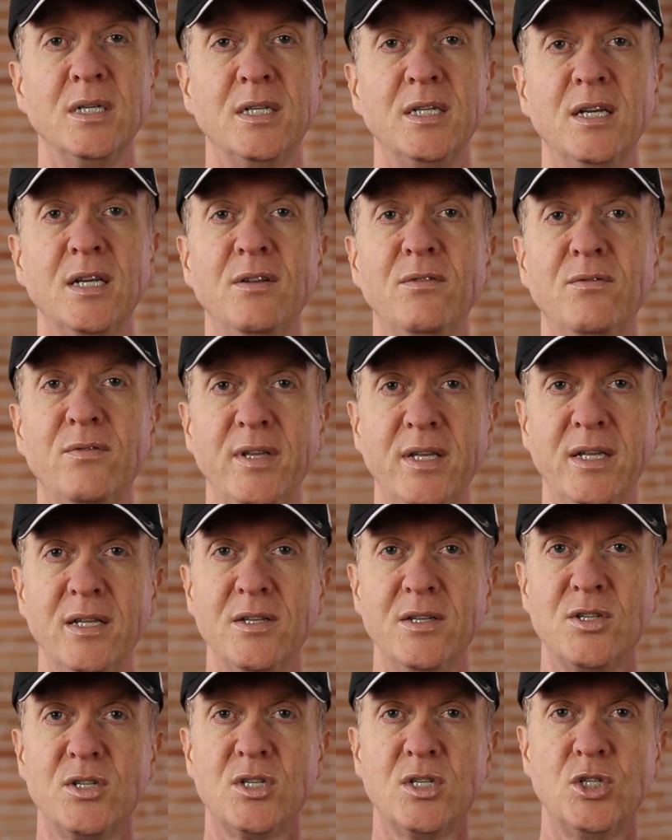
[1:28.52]

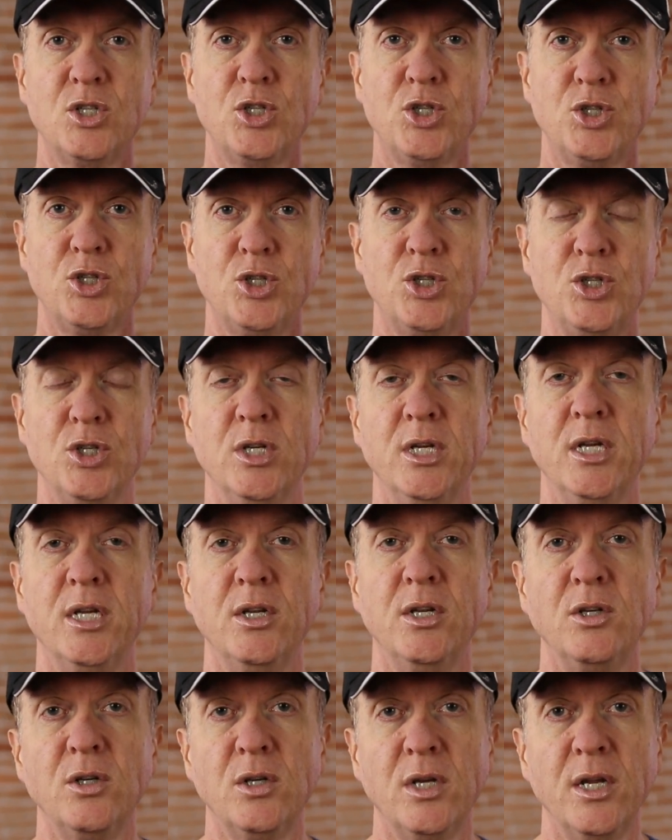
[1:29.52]
convince
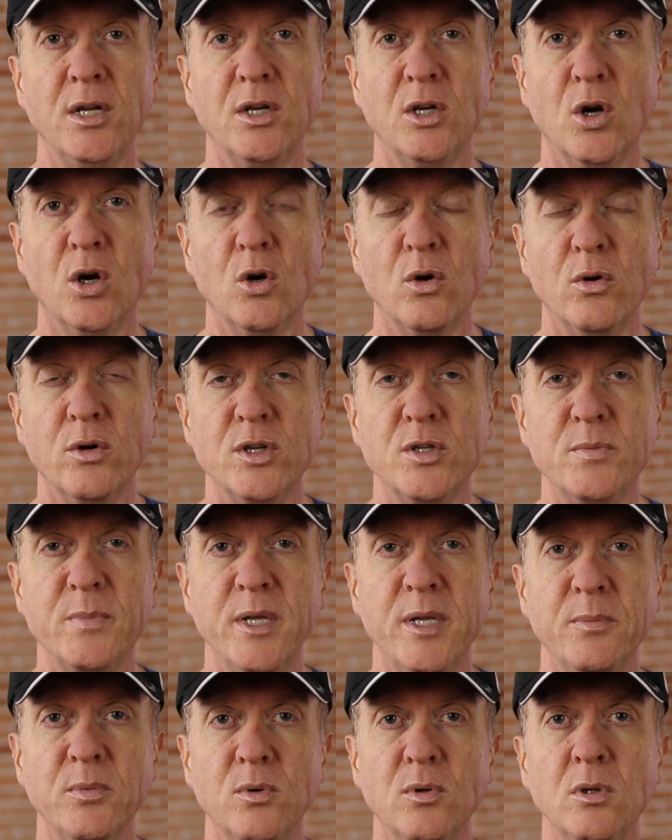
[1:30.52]
and encourage
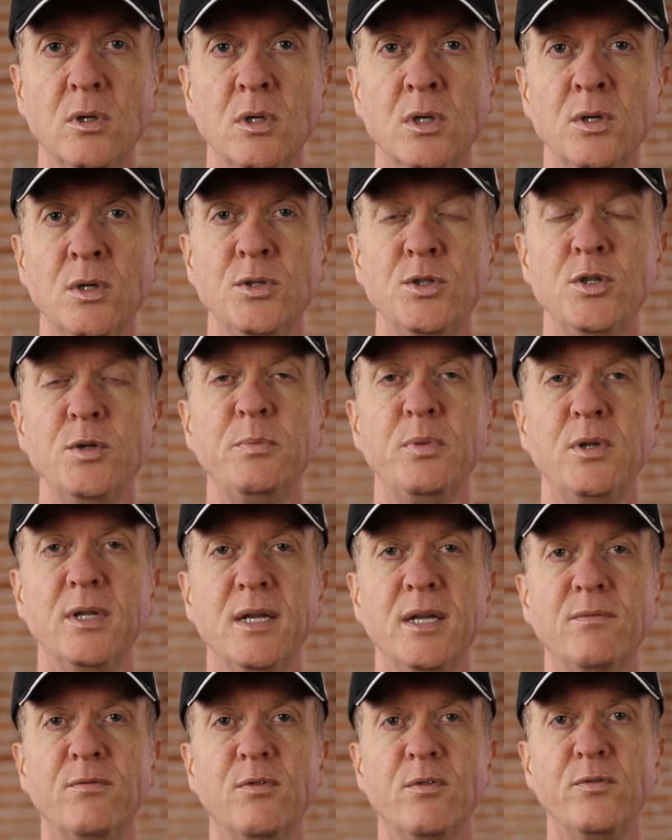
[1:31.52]
people to
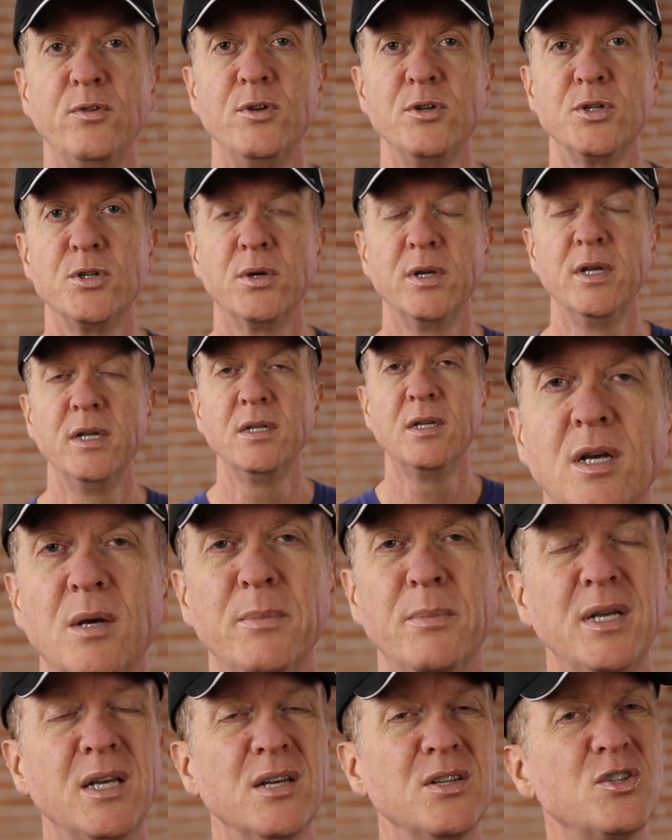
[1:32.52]
plan for future
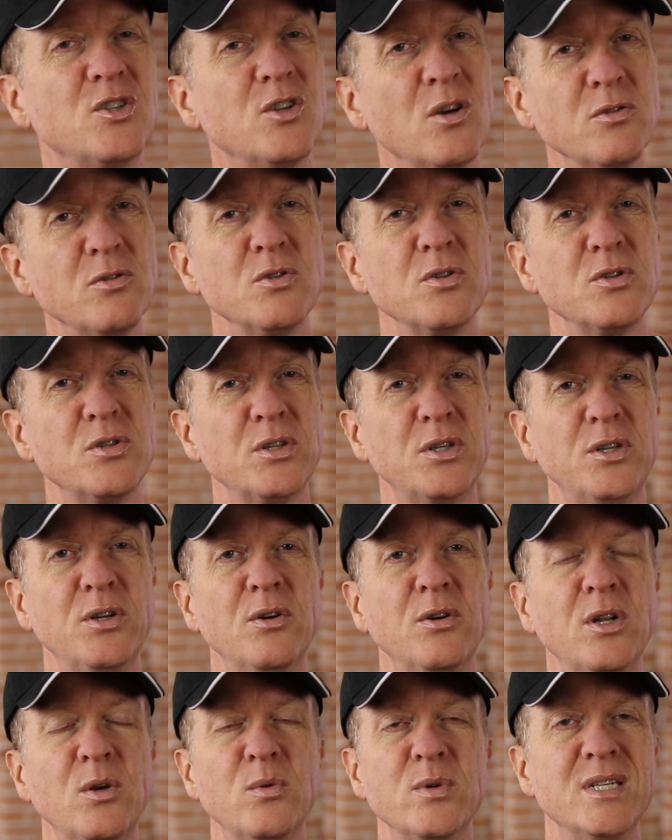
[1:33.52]
income because Social
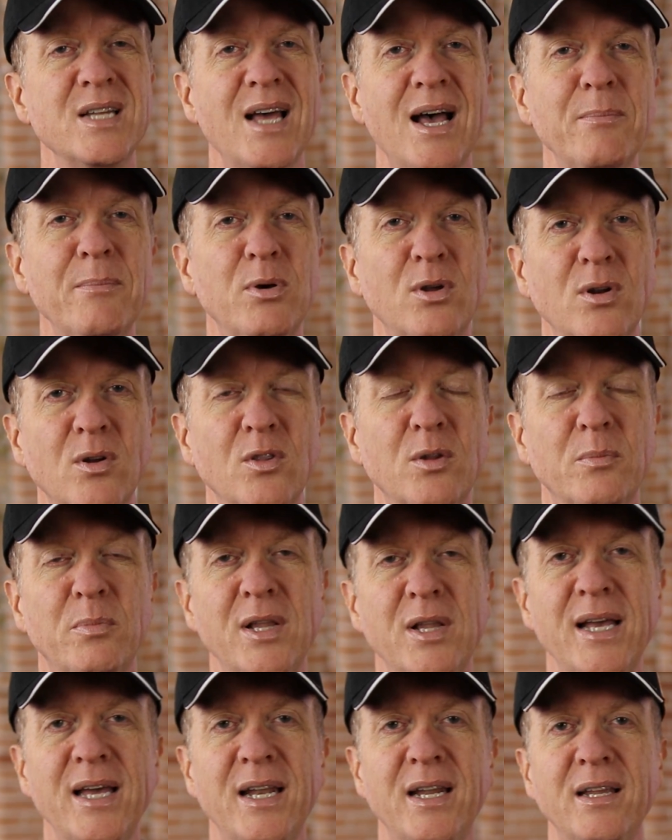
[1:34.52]
Security was not put on the
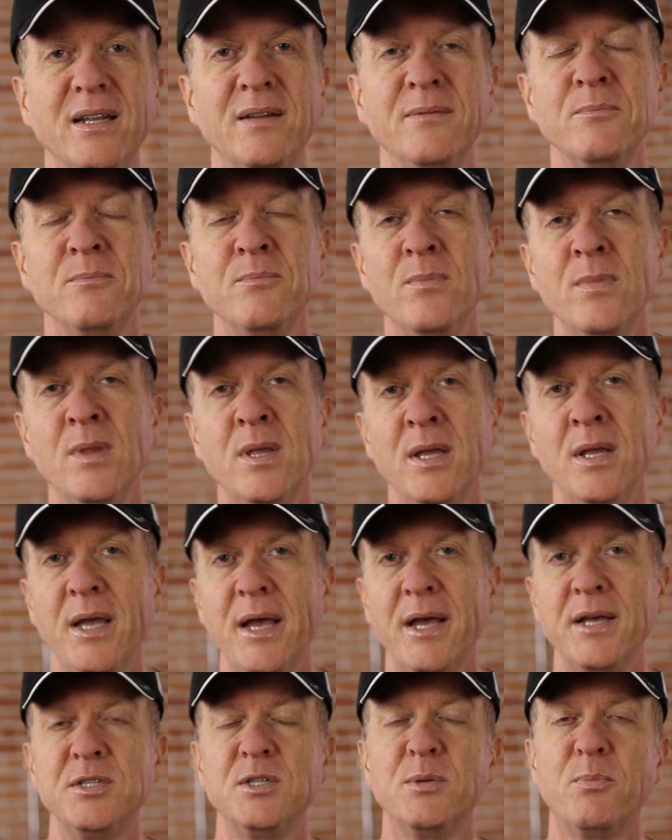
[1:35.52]
planet
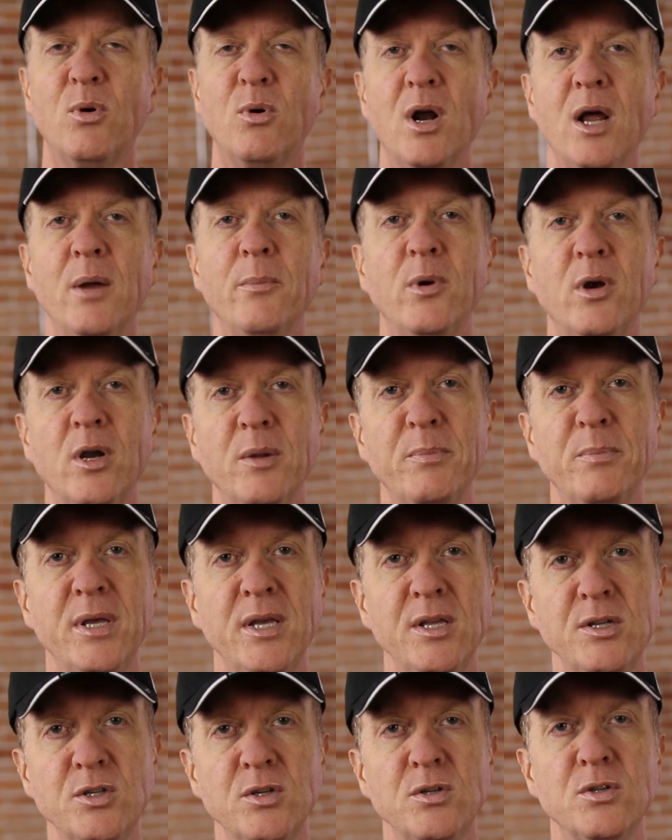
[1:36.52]
as the primary
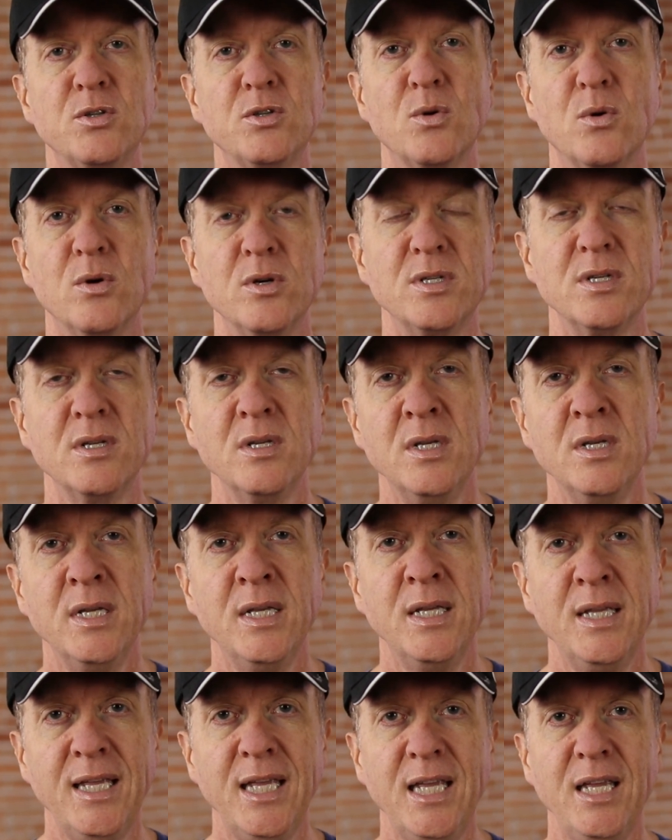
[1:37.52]
pension source,
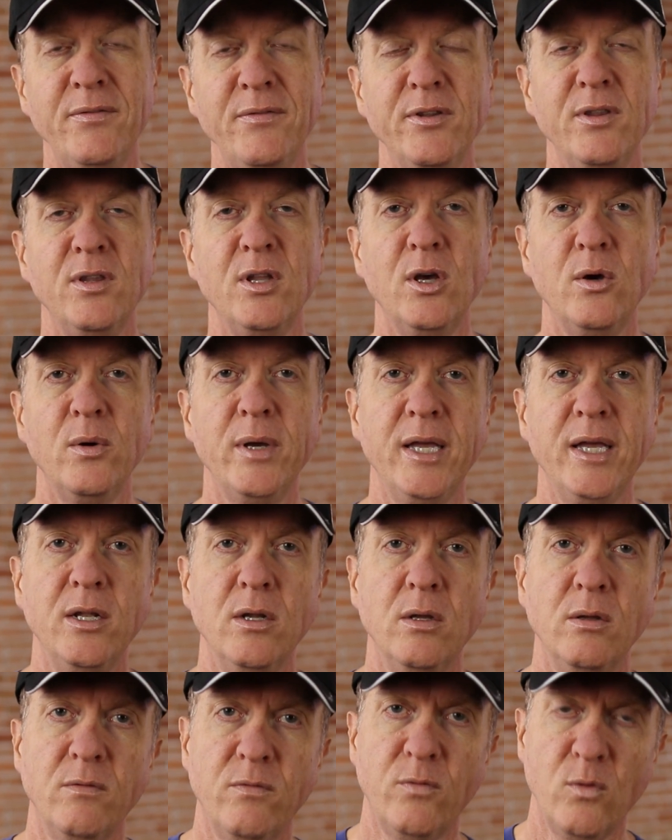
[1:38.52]
even though, and
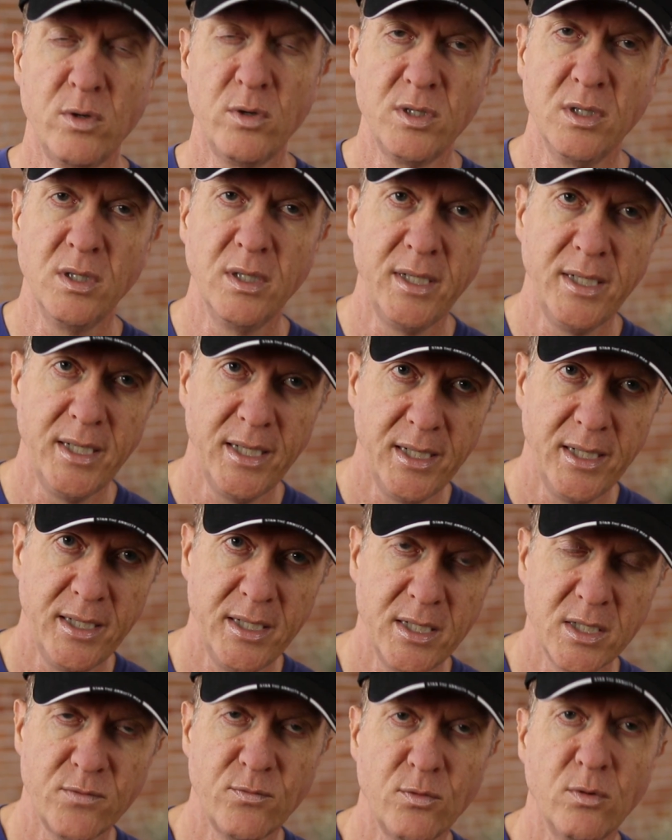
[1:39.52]
unfortunately, it
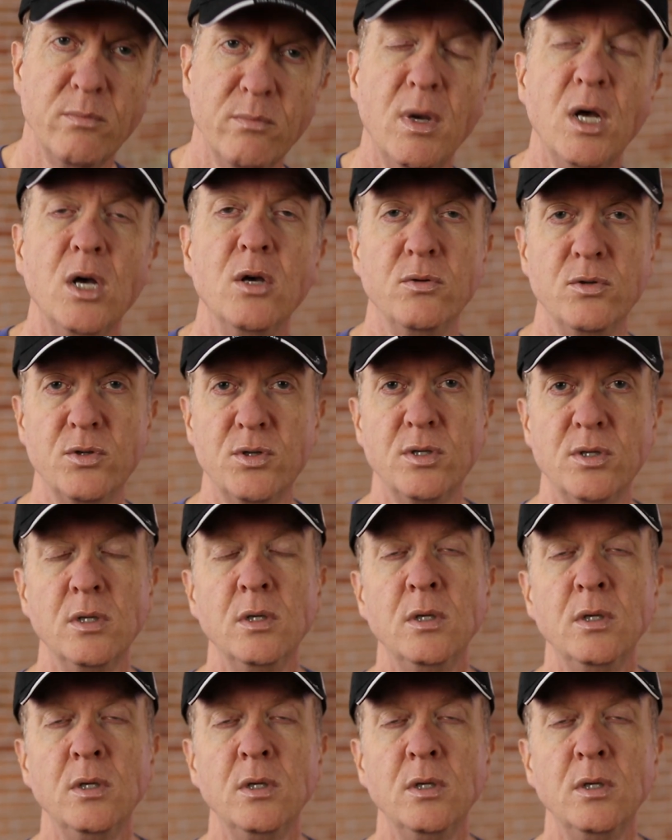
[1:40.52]
is for most.